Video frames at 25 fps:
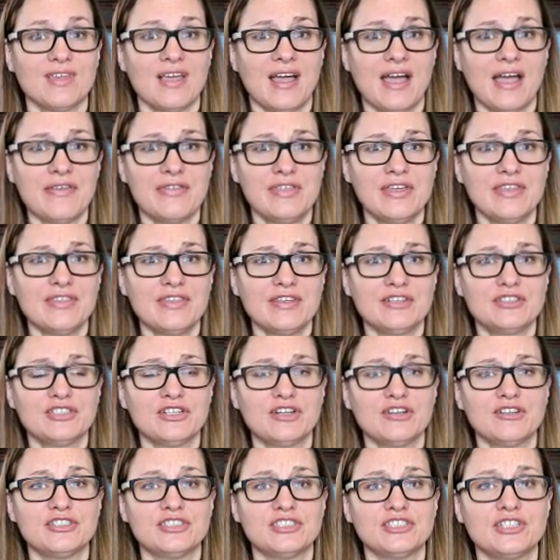I think the
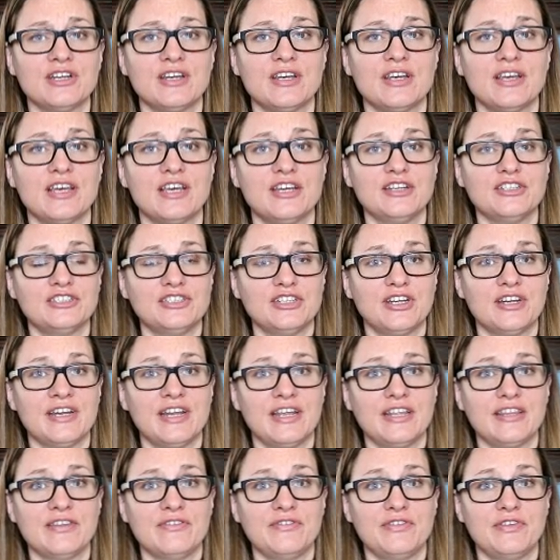church should,
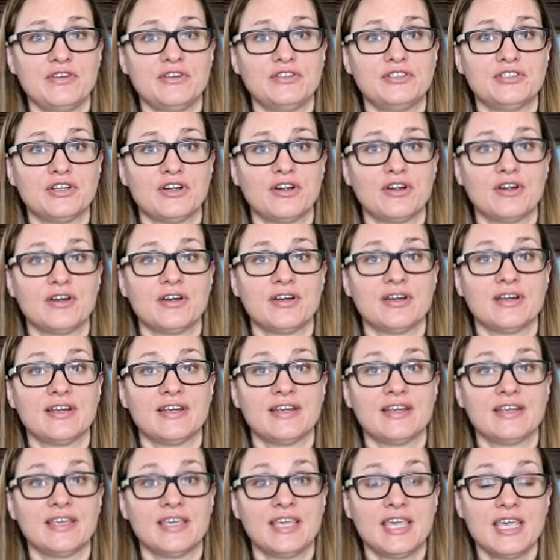in the future,
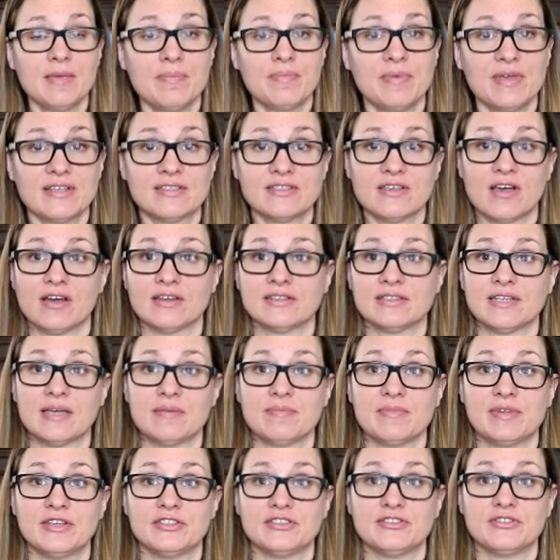keep its
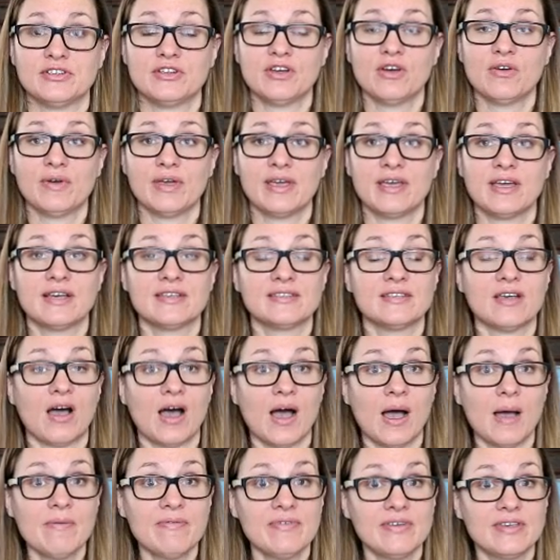online ministry going because
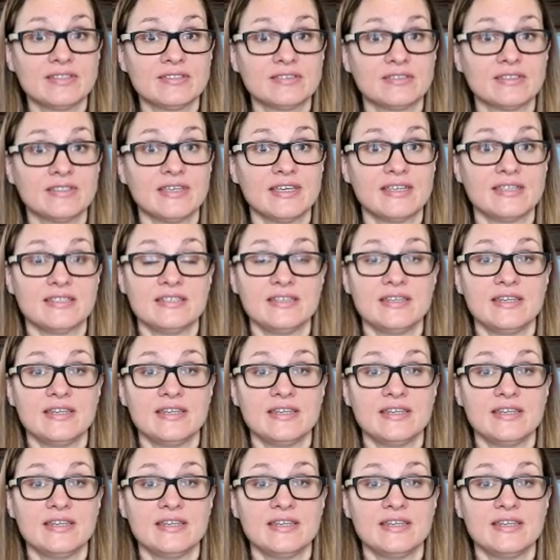obviously it's